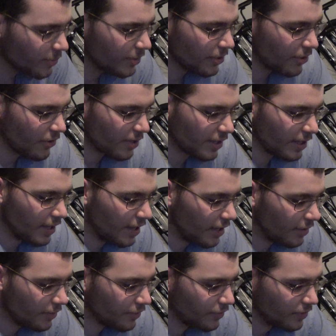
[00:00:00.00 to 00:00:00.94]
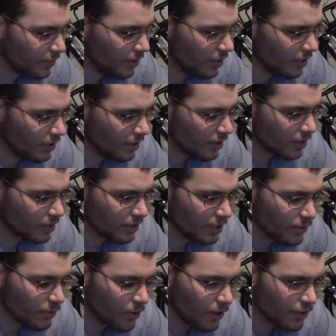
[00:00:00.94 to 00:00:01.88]
we already have.
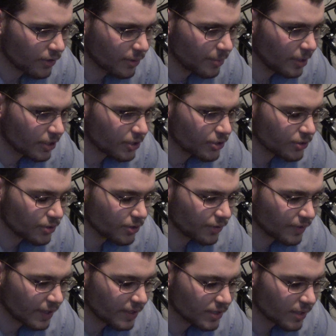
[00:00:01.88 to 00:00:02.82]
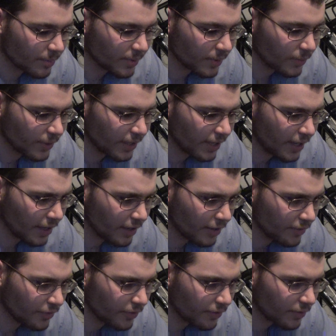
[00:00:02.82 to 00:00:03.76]
Clean water, I'm not sure if that's something we
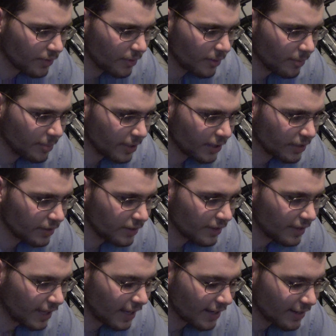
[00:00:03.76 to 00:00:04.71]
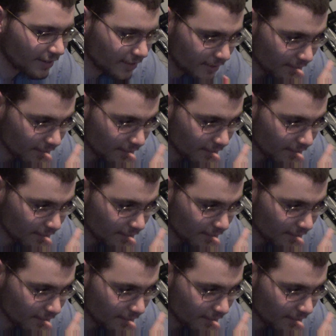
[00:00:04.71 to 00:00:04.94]
have, but that